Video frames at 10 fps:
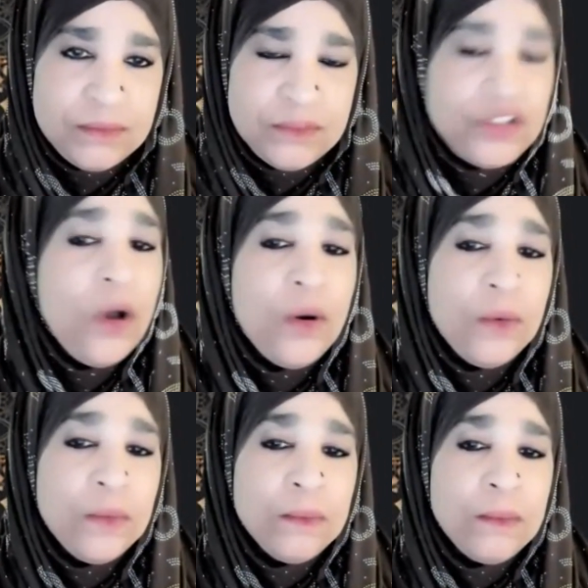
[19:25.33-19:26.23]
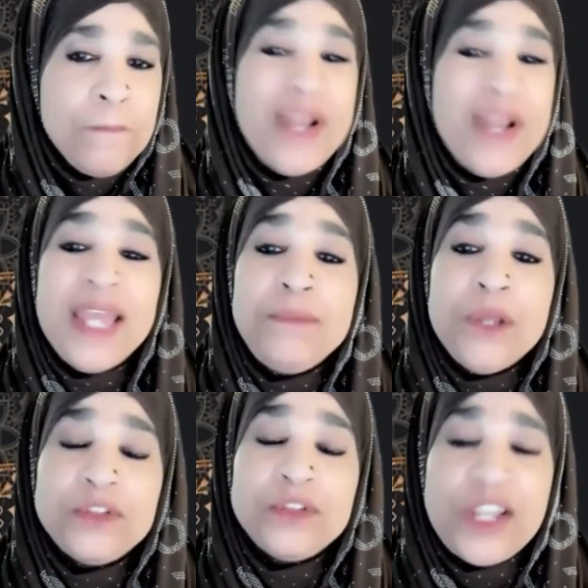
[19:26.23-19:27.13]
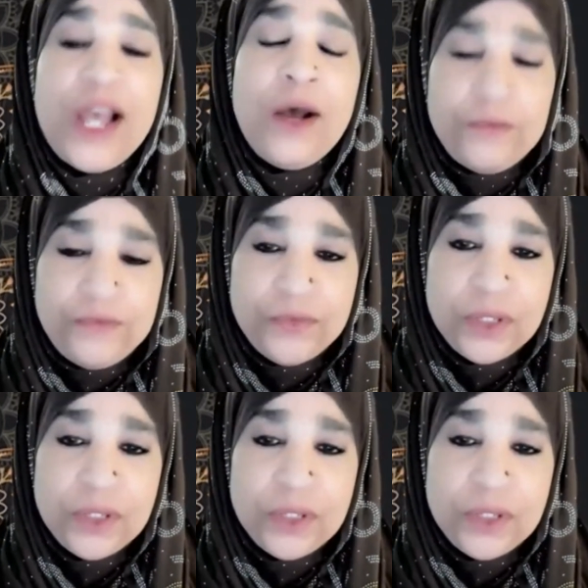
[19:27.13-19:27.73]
So blame yourself.